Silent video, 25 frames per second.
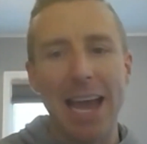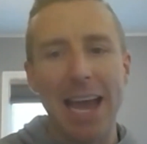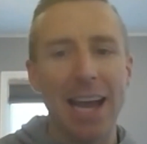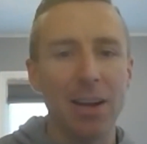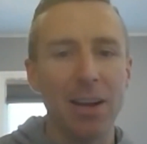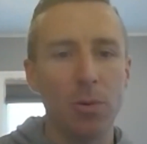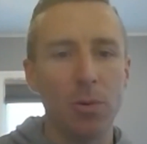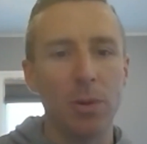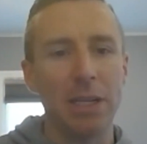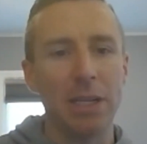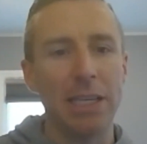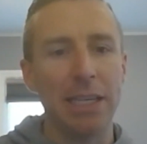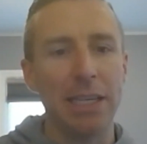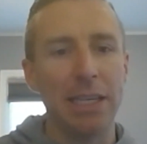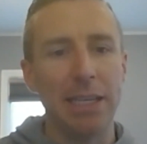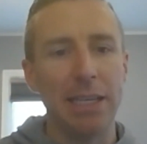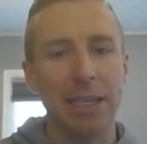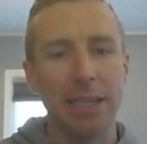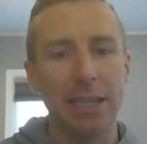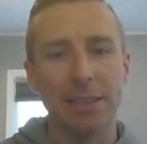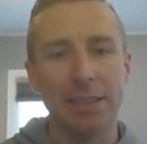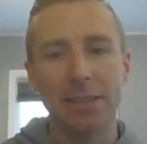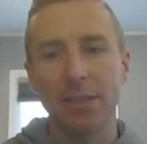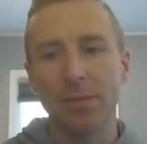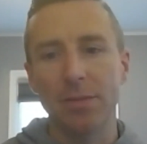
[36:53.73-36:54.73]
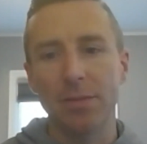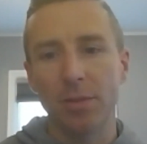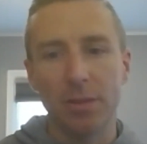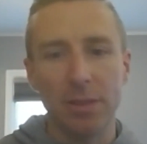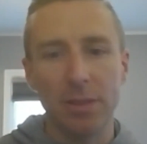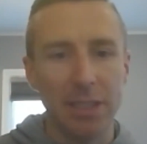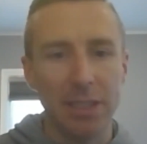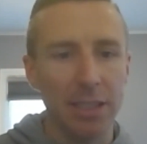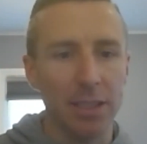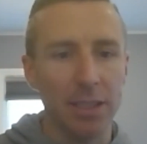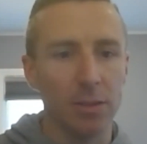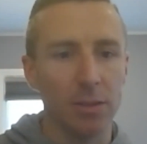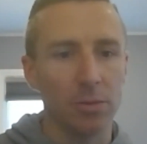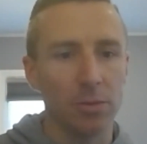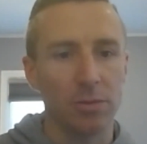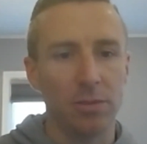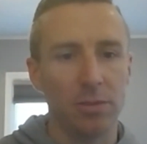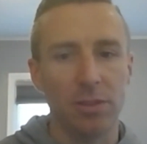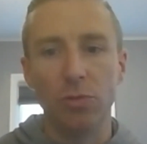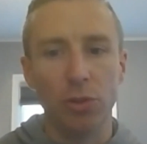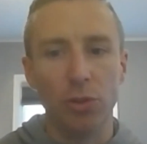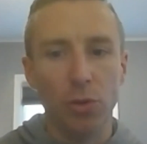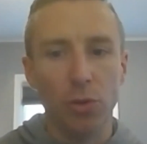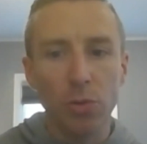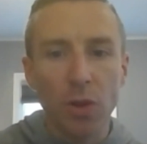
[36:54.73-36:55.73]
equity in different
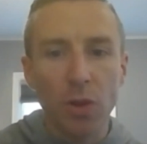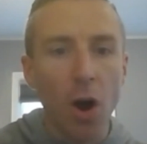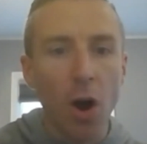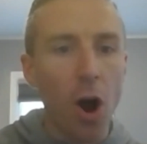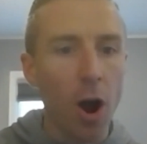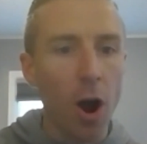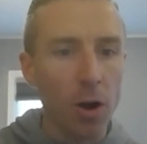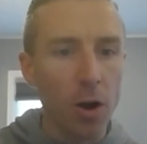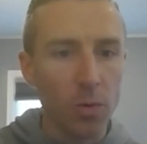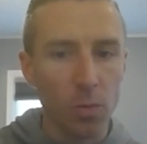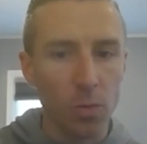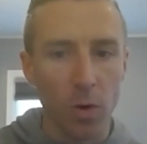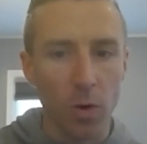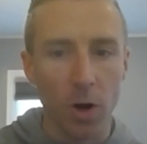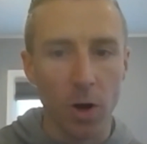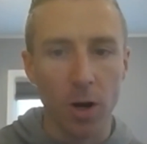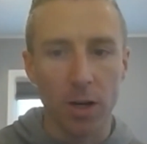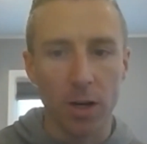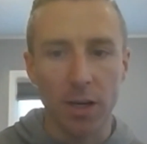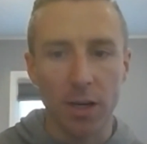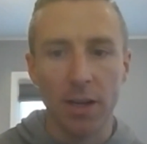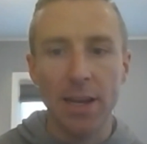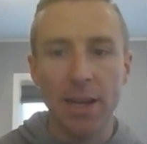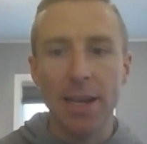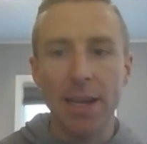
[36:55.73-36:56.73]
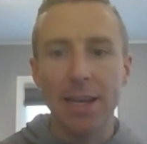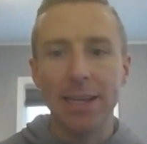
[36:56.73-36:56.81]
deals. Do the hard work.